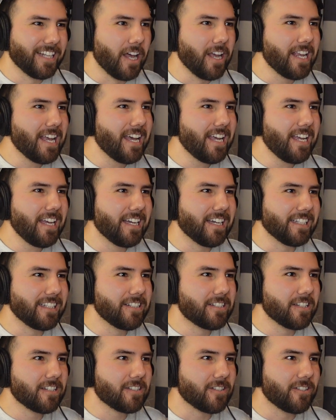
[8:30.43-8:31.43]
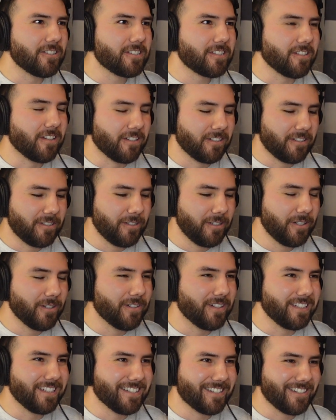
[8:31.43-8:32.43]
Oh yeah. You just searched on
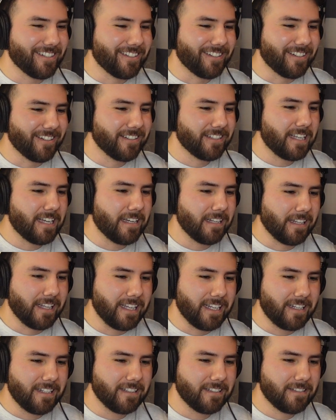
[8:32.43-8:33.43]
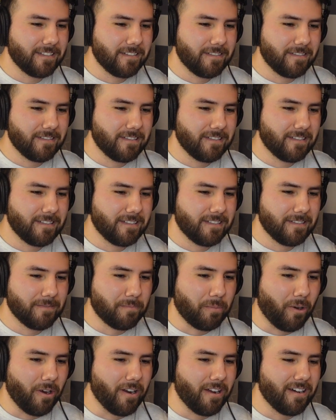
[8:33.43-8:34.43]
Google and you saw all that like
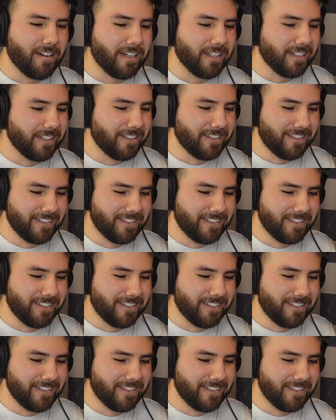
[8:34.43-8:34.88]
prawn.